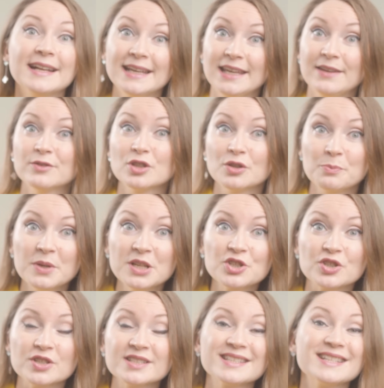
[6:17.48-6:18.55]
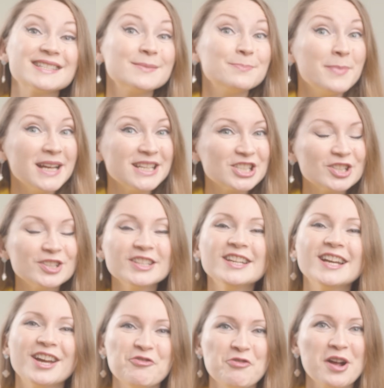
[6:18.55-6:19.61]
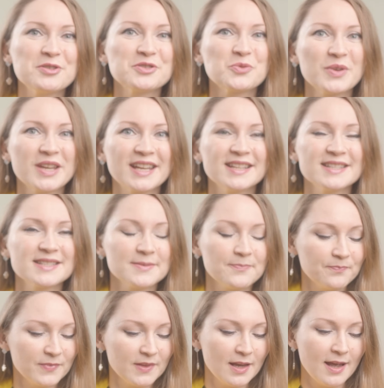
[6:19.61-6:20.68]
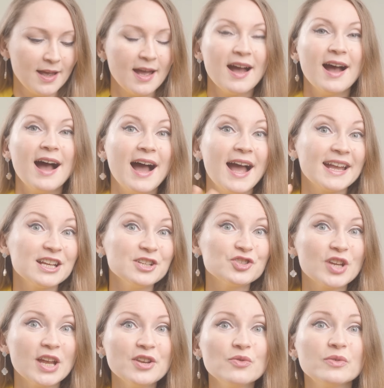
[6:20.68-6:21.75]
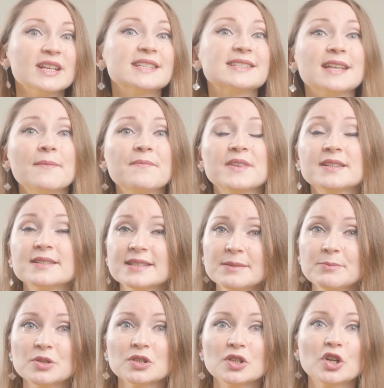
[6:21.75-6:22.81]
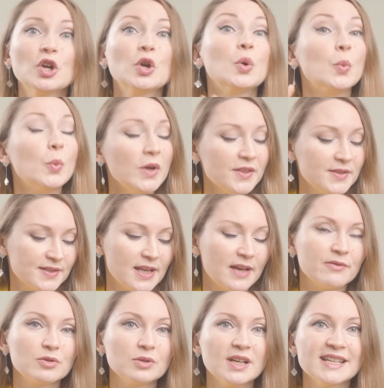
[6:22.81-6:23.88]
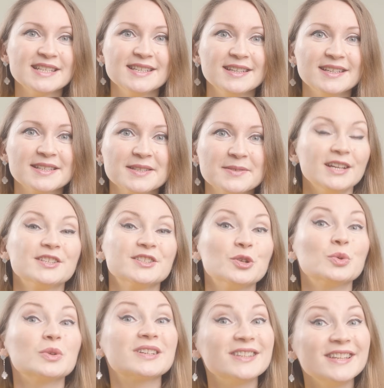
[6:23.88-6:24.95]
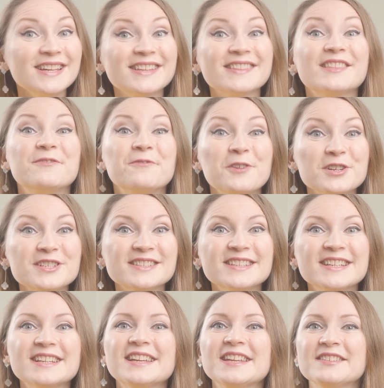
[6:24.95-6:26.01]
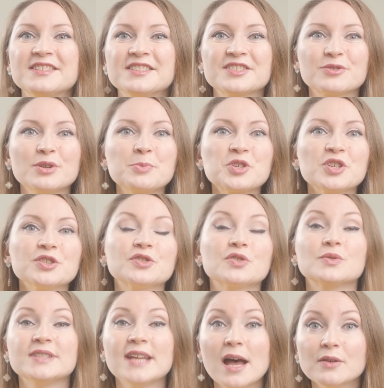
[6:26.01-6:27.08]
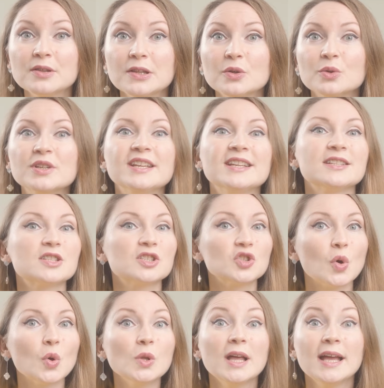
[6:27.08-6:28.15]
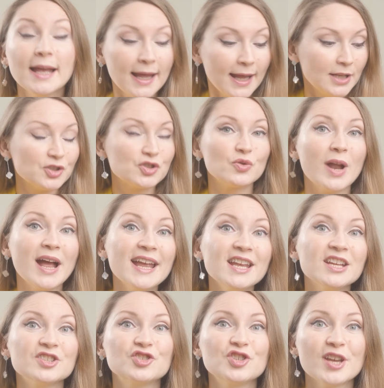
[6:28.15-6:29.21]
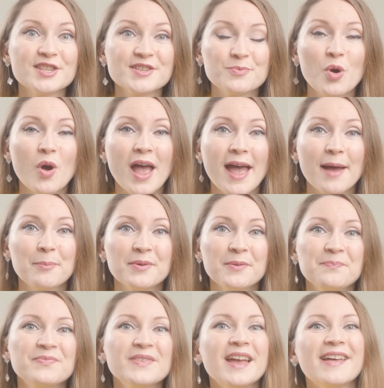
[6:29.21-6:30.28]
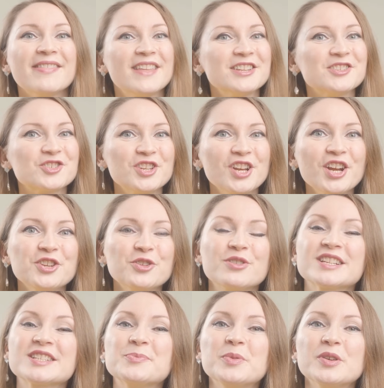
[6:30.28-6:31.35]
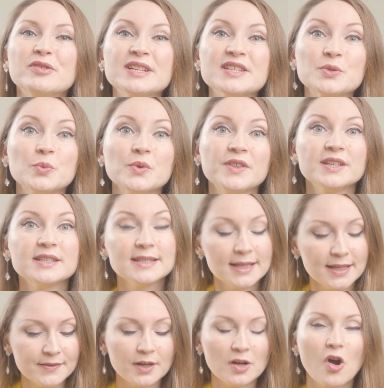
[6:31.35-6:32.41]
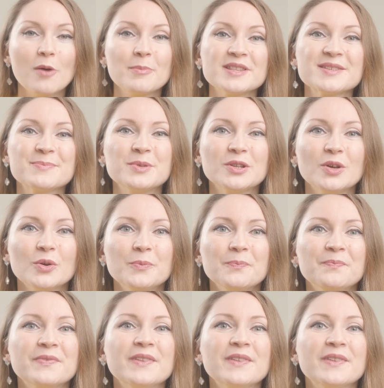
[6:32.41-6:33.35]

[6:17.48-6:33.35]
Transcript: even on Pinterest, especially around weekends. I can generate something similar with several ideas. So click the first link in the description to download, install and try Gensmo app. Then share your experience with it in the comments below.